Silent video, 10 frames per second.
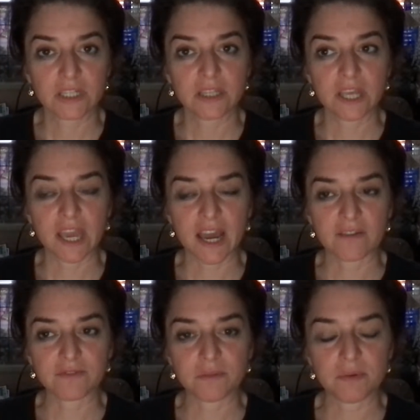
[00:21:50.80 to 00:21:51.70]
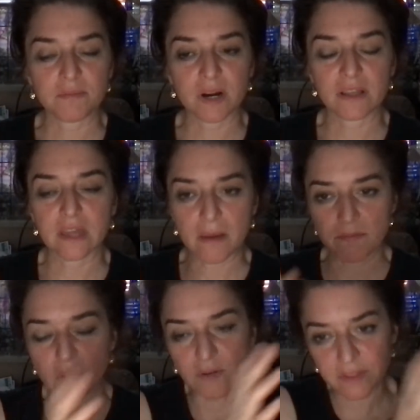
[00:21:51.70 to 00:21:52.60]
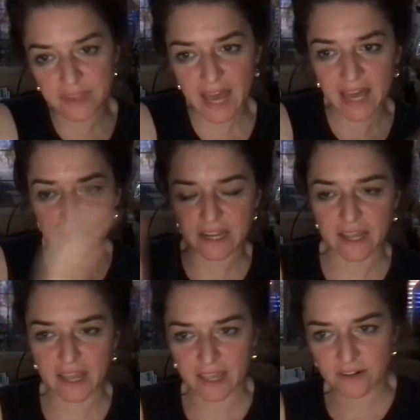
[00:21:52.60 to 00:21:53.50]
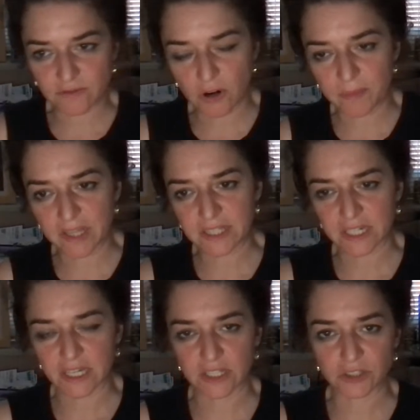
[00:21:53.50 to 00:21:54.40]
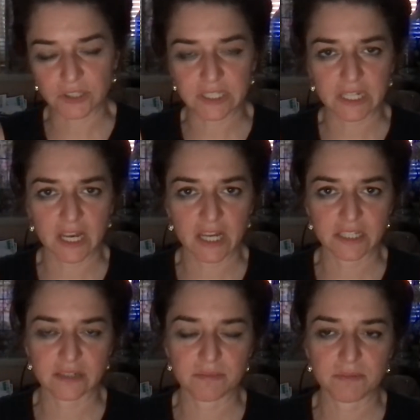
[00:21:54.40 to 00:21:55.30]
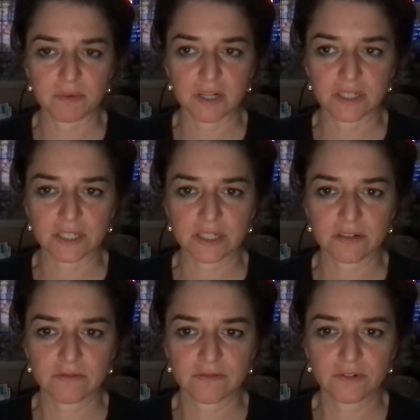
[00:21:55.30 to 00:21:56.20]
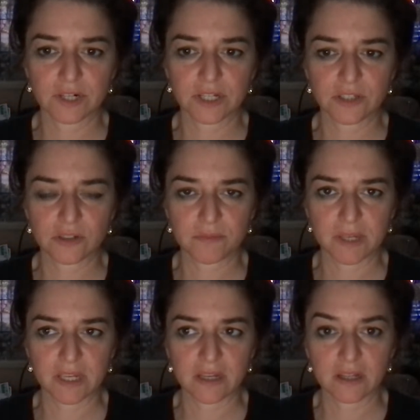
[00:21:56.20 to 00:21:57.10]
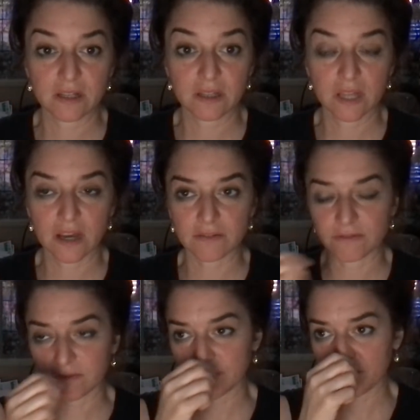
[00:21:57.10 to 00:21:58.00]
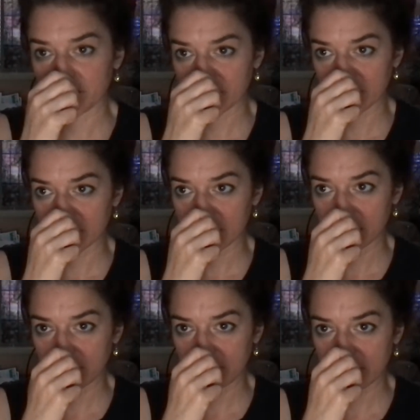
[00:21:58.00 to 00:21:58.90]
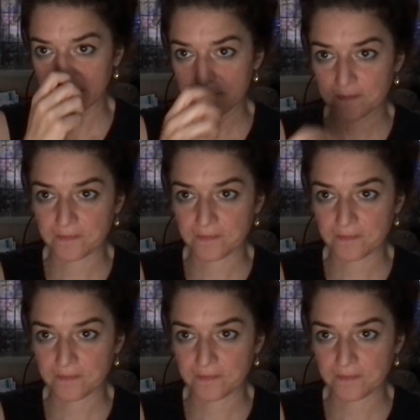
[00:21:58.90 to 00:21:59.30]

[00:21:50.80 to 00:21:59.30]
They have to be both that and romantic interest has to be present for it to be love, right?